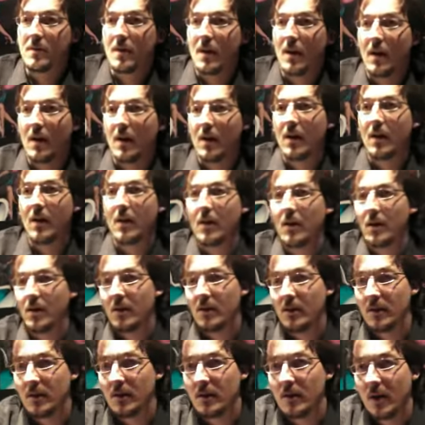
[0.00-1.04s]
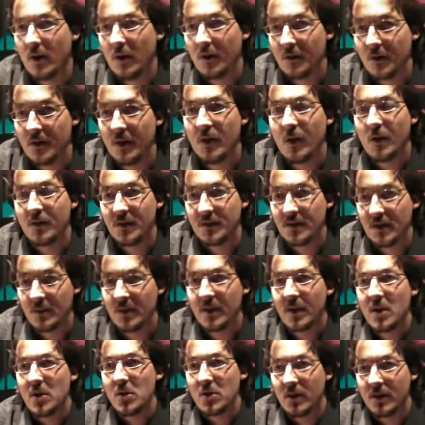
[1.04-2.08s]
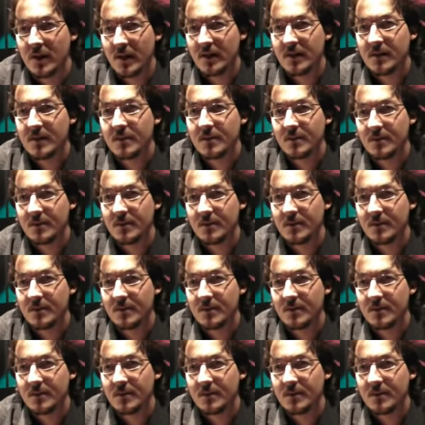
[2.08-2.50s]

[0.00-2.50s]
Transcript: of this application, yes.